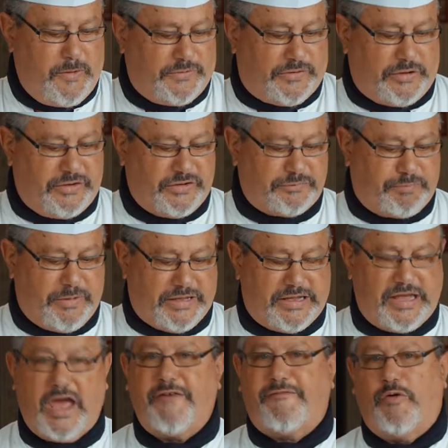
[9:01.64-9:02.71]
So just be
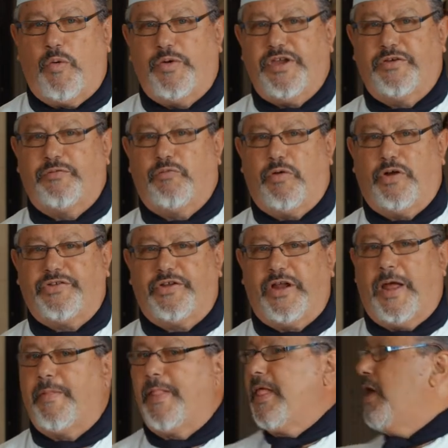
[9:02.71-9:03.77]
careful when you, what's
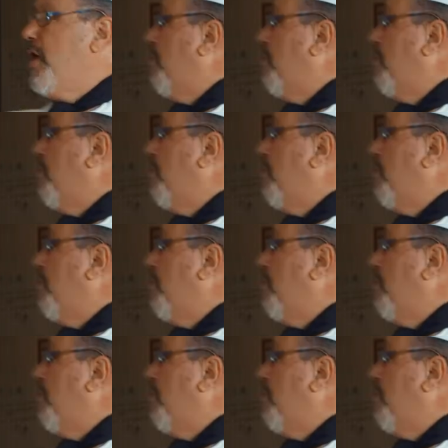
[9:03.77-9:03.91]
the name?